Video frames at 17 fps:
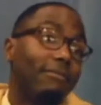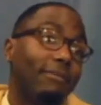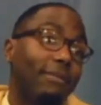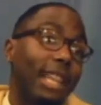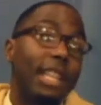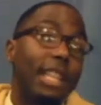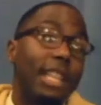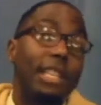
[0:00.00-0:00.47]

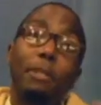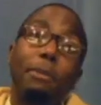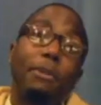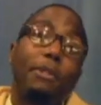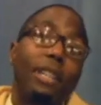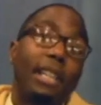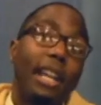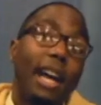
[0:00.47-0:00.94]
history's
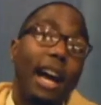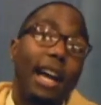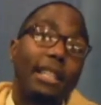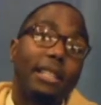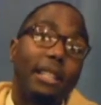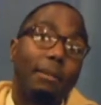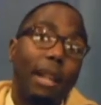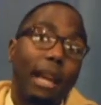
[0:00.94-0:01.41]
been really
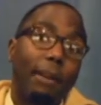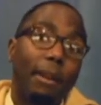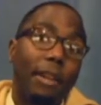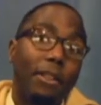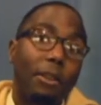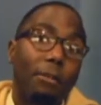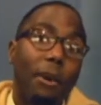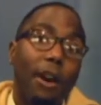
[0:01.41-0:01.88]
kind to the Black
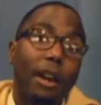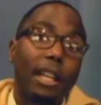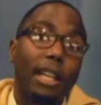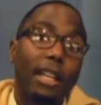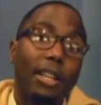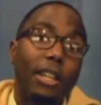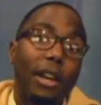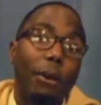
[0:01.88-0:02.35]
Panther Party.
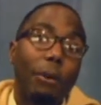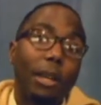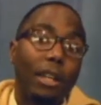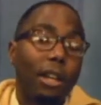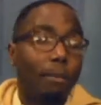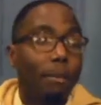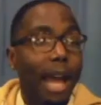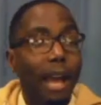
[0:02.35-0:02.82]
You know, we
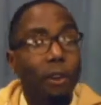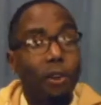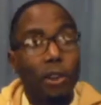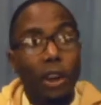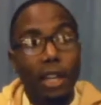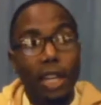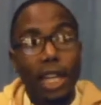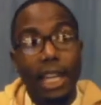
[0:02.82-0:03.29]
look back
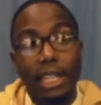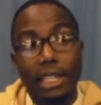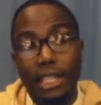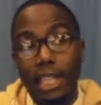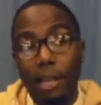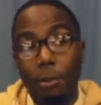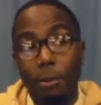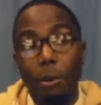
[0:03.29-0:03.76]
on our
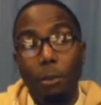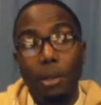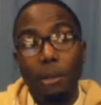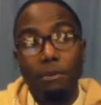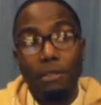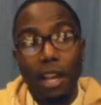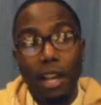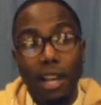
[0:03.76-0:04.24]
legacy and what
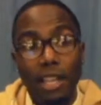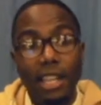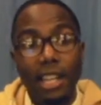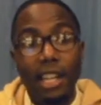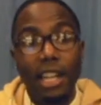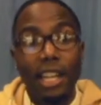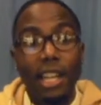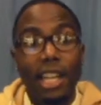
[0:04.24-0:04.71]
we've done.
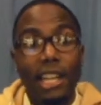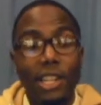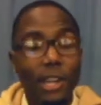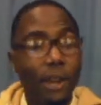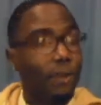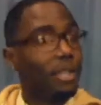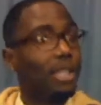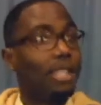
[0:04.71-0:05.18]
And you
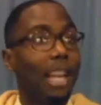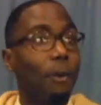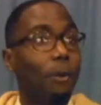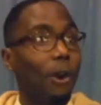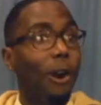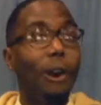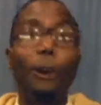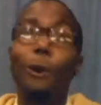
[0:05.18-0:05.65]
know, she's like,
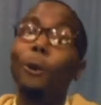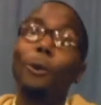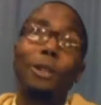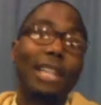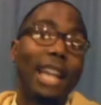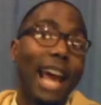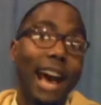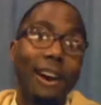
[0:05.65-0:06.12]
we're all
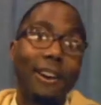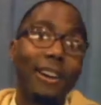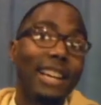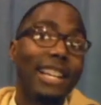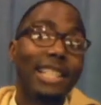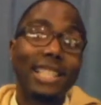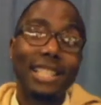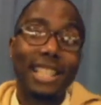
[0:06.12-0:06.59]
old now.
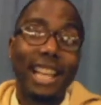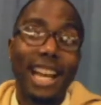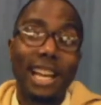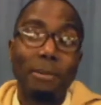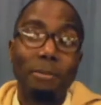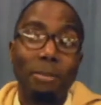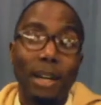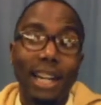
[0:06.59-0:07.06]
She's
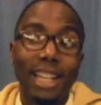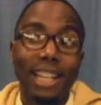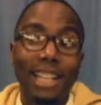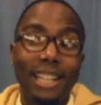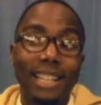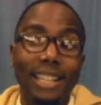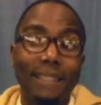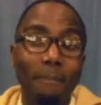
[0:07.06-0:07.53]
like, but
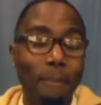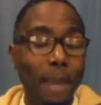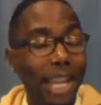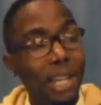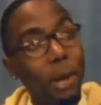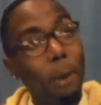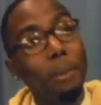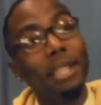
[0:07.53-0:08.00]

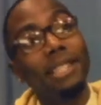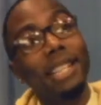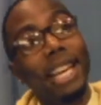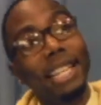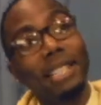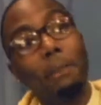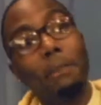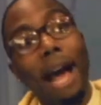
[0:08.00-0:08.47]
make no
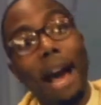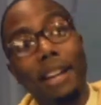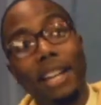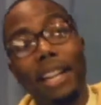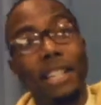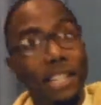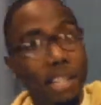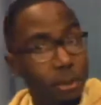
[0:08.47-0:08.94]
mistakes about
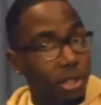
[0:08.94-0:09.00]
it, because she was